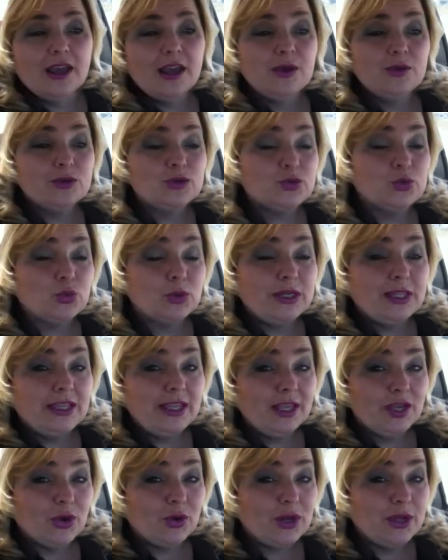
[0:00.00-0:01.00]
it was
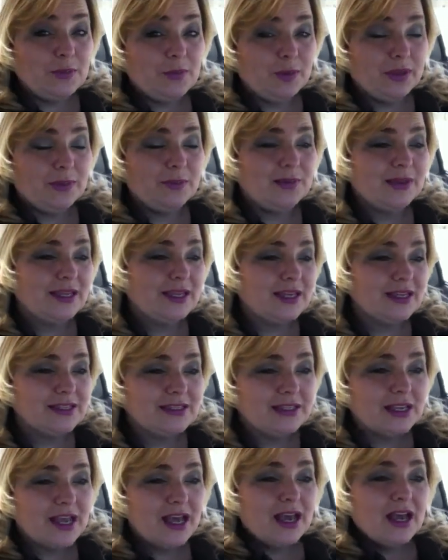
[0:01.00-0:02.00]
really creepy
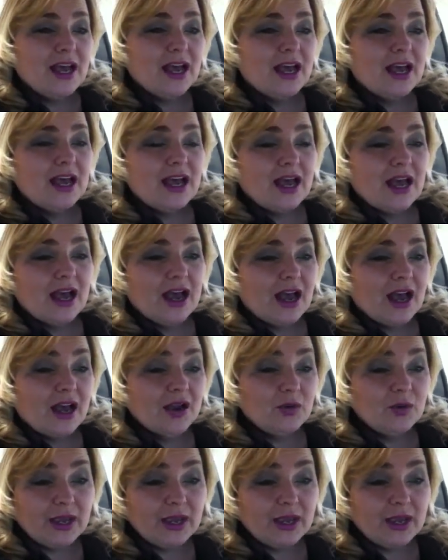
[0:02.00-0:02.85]
because I